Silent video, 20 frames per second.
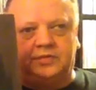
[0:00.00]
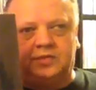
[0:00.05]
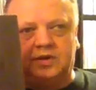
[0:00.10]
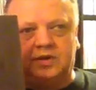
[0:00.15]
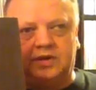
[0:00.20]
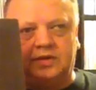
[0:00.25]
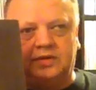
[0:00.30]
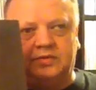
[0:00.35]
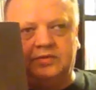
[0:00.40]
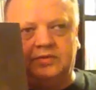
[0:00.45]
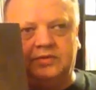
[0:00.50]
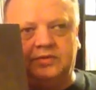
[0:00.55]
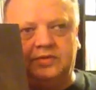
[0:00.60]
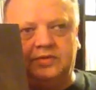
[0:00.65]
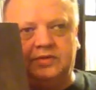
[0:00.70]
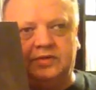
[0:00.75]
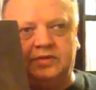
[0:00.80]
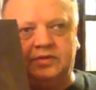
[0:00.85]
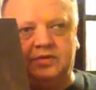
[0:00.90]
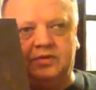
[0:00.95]
trying
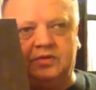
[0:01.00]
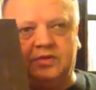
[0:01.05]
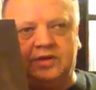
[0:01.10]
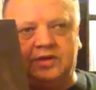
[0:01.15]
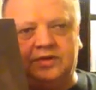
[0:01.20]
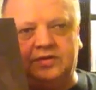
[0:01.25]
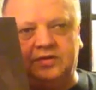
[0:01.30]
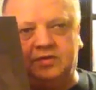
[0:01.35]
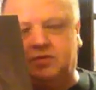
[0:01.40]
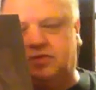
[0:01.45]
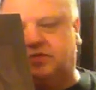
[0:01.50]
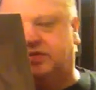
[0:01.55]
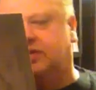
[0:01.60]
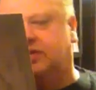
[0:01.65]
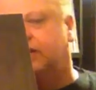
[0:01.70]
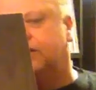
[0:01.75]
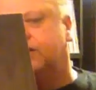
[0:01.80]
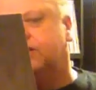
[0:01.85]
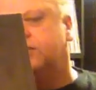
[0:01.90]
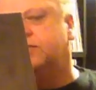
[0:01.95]
not to get so much
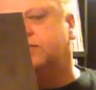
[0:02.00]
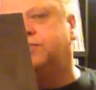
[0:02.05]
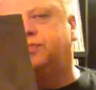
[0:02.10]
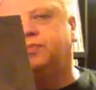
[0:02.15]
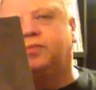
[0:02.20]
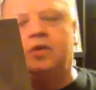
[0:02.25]
glare.